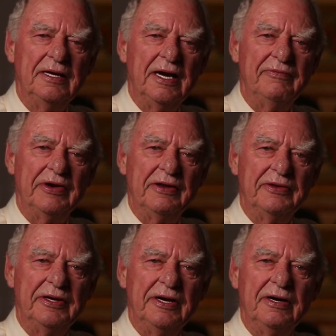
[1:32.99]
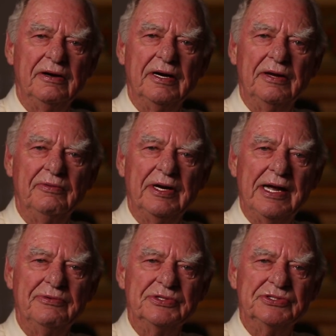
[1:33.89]
every other year, and when
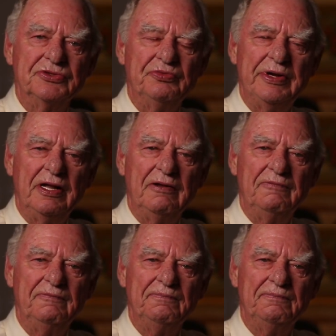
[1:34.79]
I was 12,